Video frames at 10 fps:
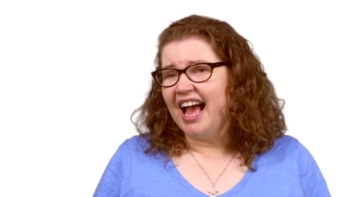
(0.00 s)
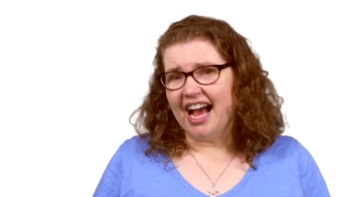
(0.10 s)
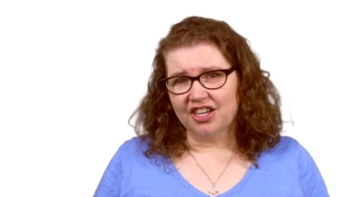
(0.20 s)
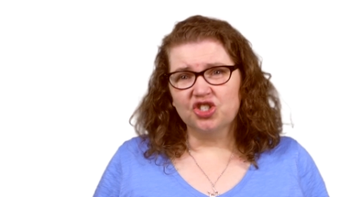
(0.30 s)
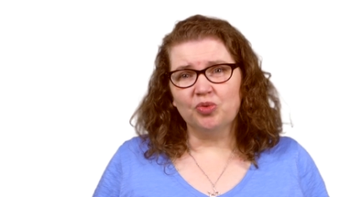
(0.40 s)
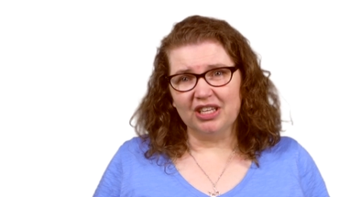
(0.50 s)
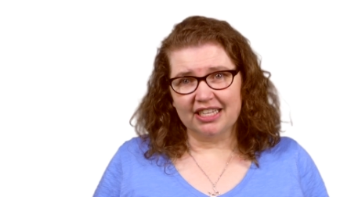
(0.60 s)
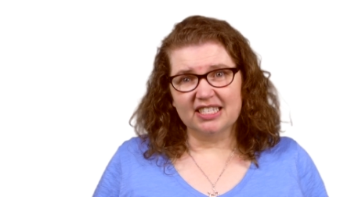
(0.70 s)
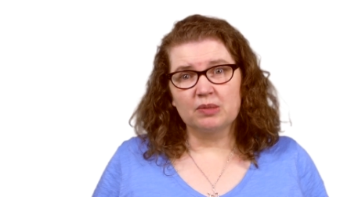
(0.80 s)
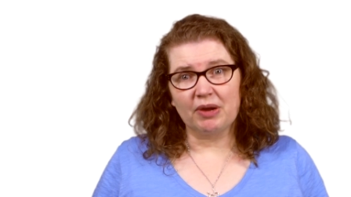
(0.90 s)
actual
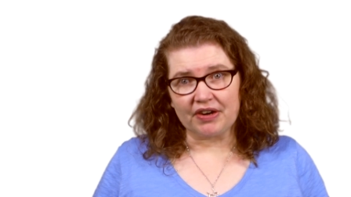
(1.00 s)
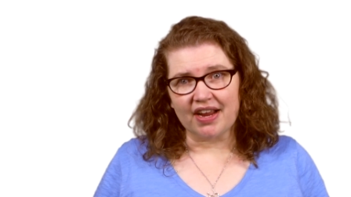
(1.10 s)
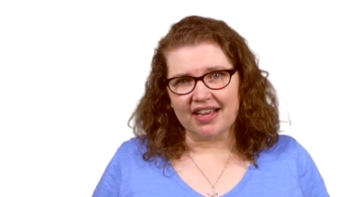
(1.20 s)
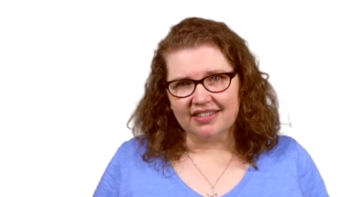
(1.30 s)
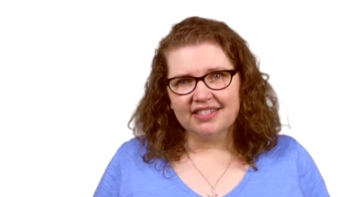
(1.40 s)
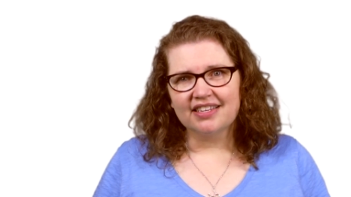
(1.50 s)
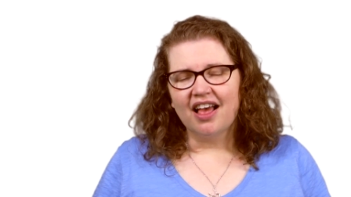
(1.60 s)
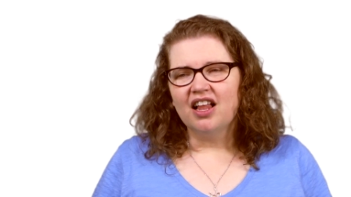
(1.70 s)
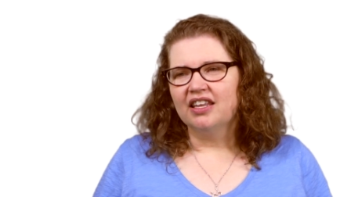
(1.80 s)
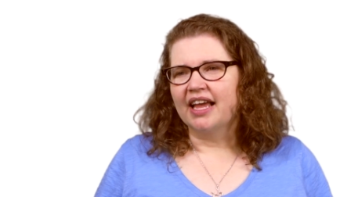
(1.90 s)
experience,
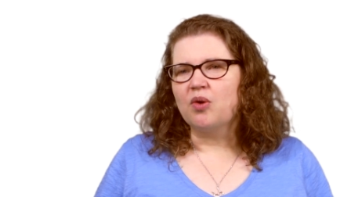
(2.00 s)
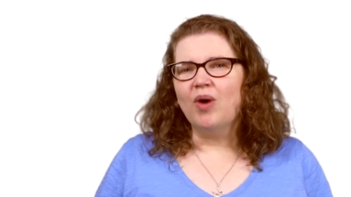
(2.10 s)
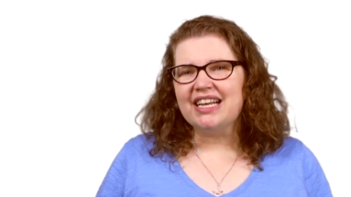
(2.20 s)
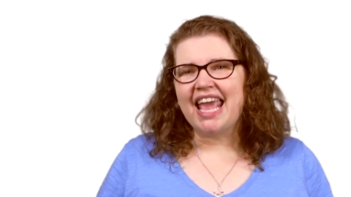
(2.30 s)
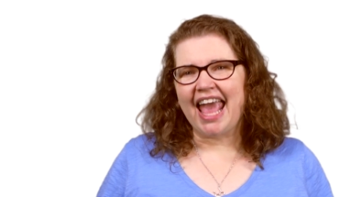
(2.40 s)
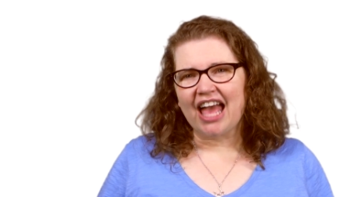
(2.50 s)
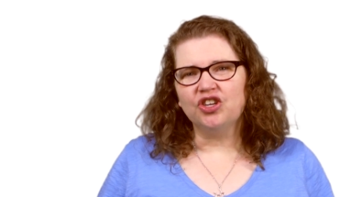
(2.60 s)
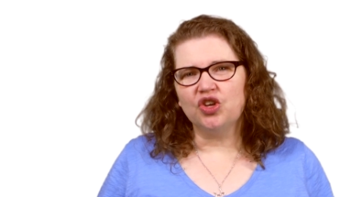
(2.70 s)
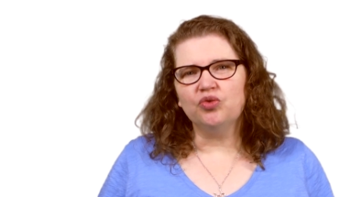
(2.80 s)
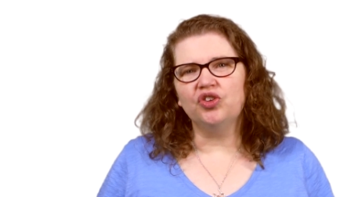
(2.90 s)
like what
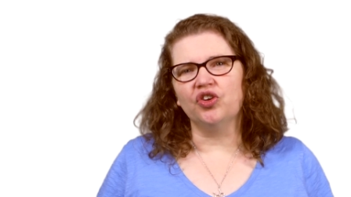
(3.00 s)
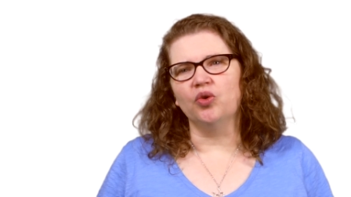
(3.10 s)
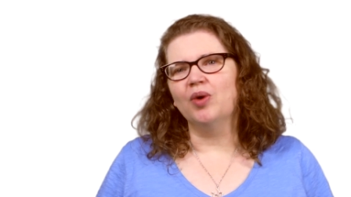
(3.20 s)
can you do?